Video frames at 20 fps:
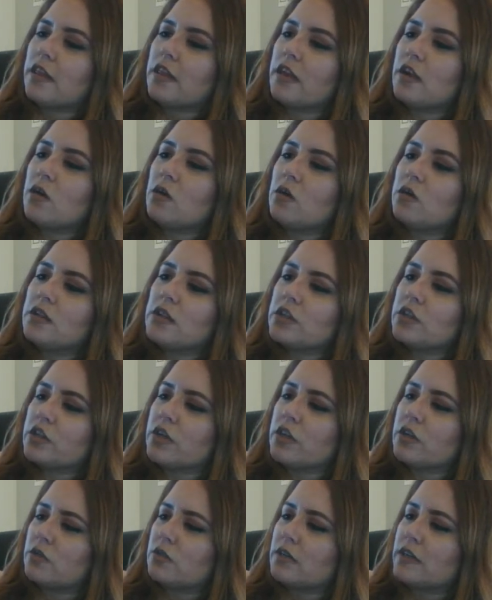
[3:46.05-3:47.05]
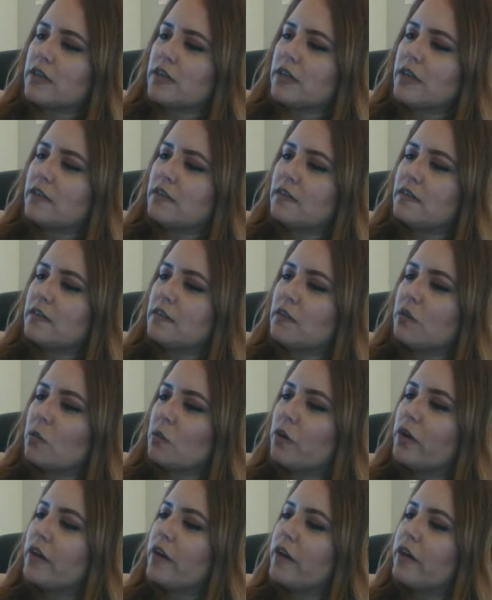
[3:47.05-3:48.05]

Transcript: they hold the jungle dance where